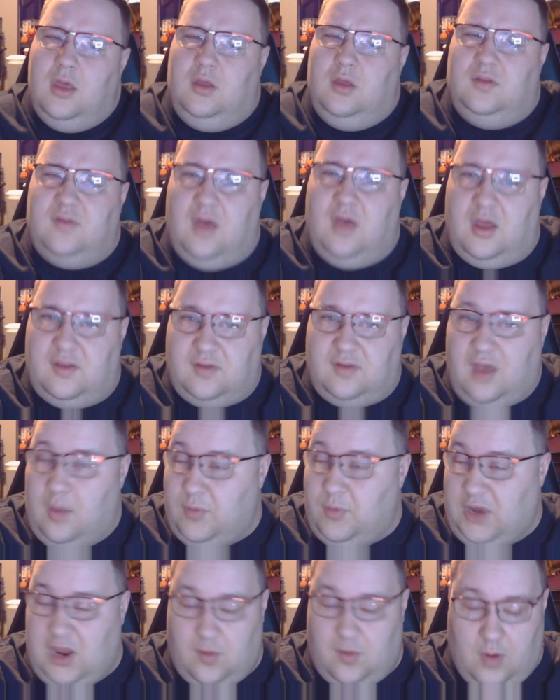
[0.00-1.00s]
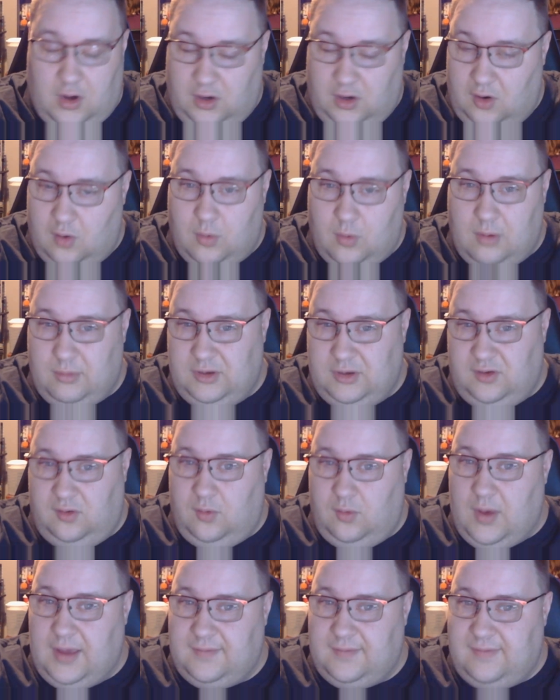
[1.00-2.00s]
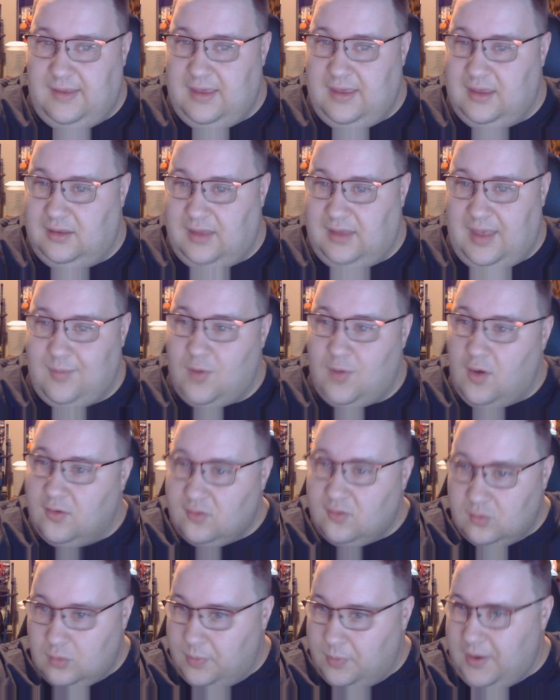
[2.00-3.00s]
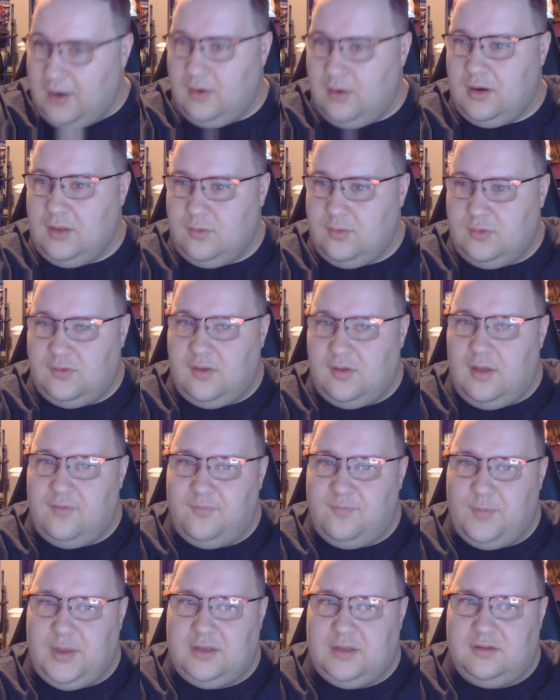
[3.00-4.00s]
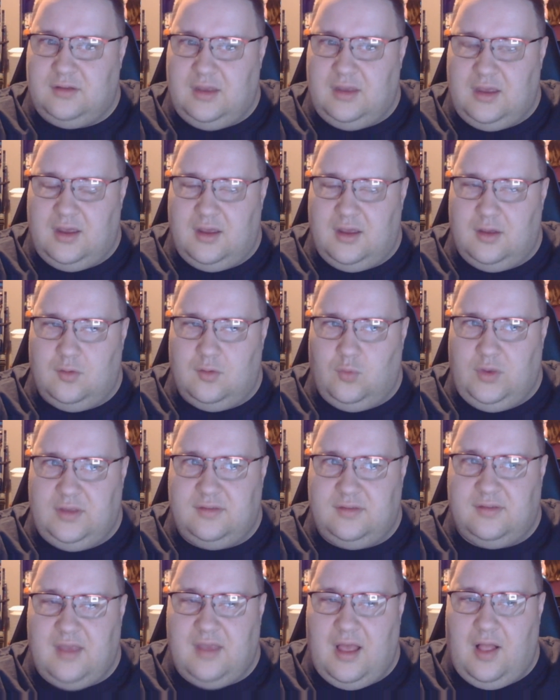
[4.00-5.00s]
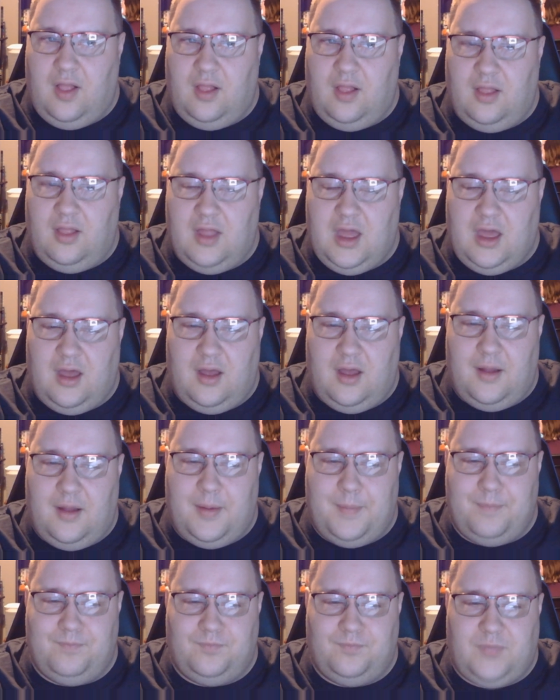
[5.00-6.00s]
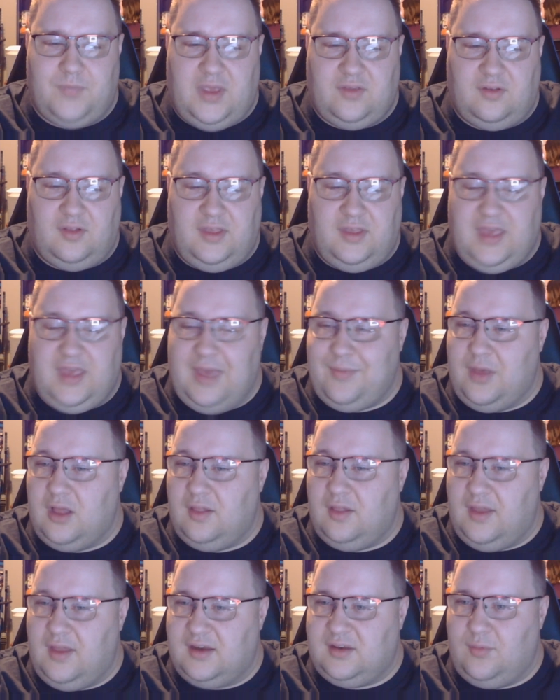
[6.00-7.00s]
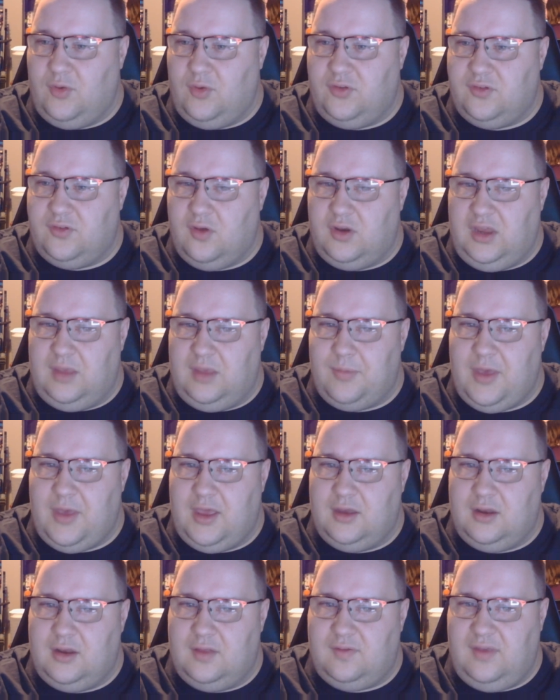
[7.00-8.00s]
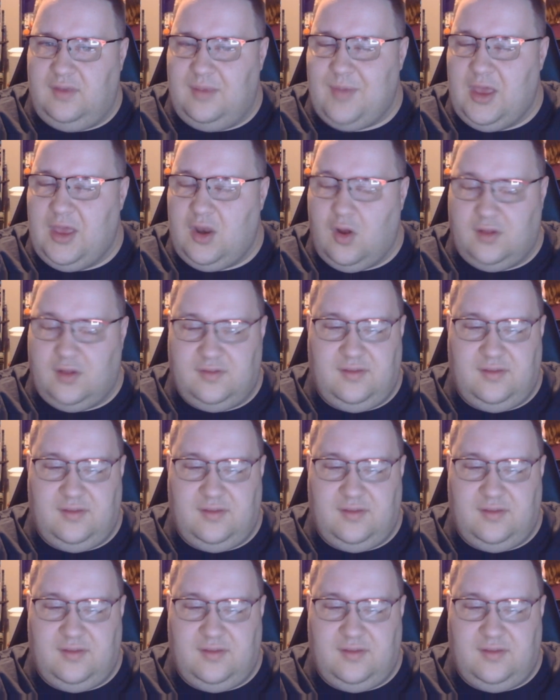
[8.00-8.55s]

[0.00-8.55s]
so it's a company I run here where we do IT and game console repair and other stuff, but we sell basically gaming collectibles on eBay, and it's ebay.ca/SV